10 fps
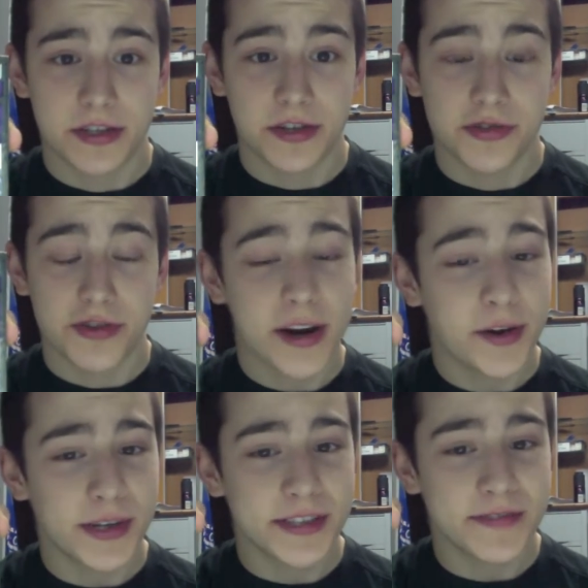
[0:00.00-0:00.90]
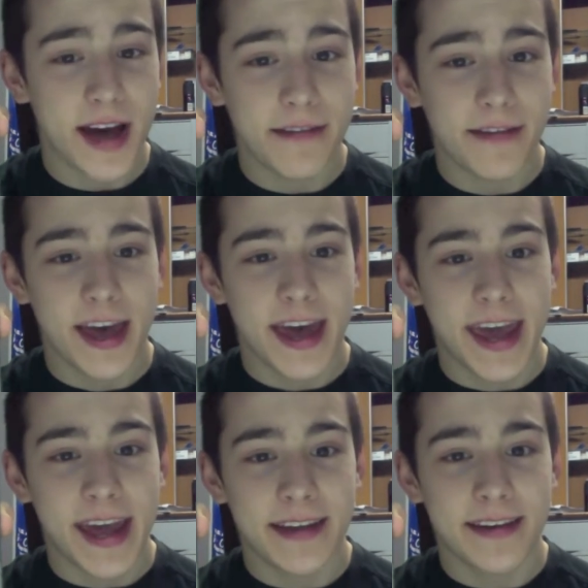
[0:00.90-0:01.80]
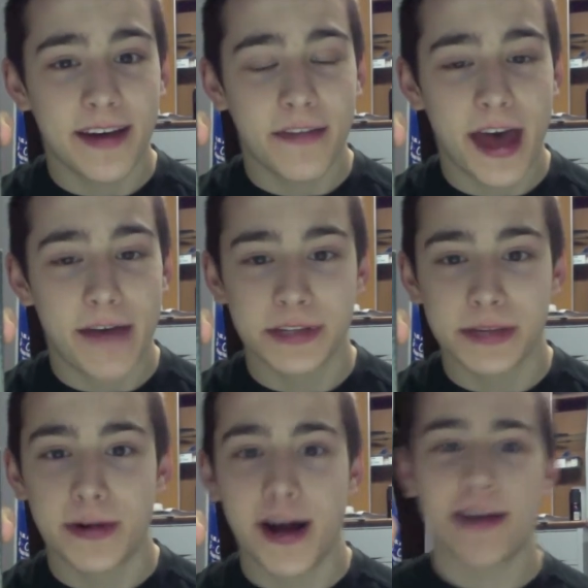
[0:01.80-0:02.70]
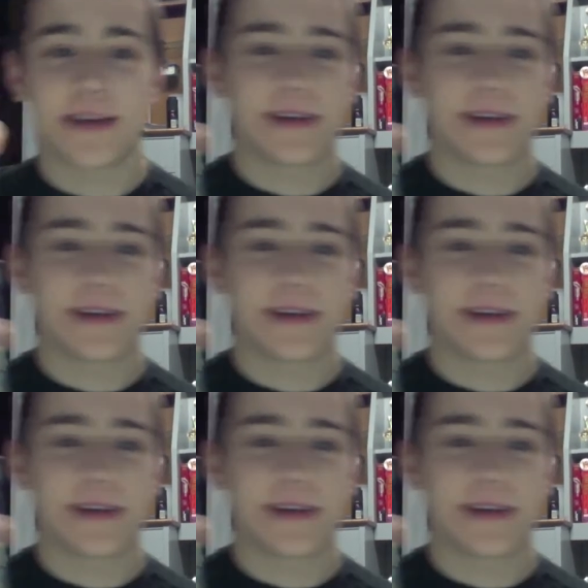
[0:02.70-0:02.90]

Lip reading: So Dragon Quest V, Hand of the Heavenly Bride